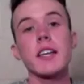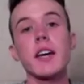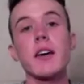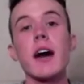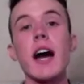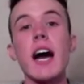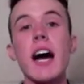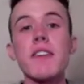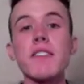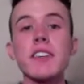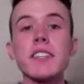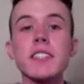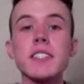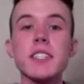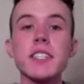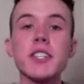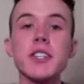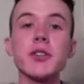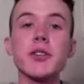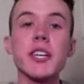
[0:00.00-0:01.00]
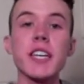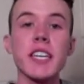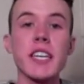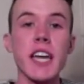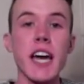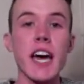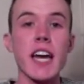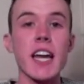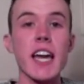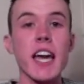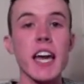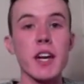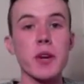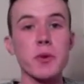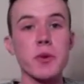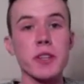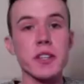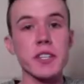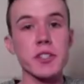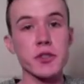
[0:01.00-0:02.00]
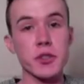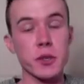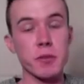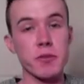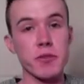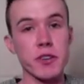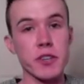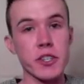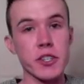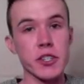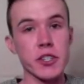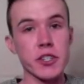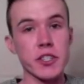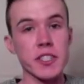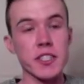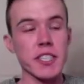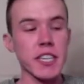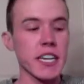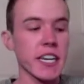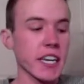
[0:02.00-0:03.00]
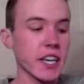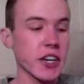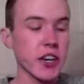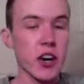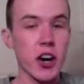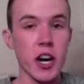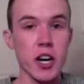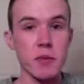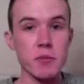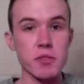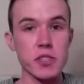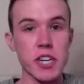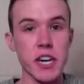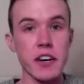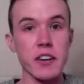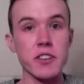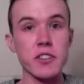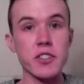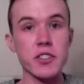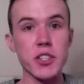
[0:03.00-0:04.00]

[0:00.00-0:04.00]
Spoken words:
Now obviously you cannot adequately strip furniture sitting in an armchair,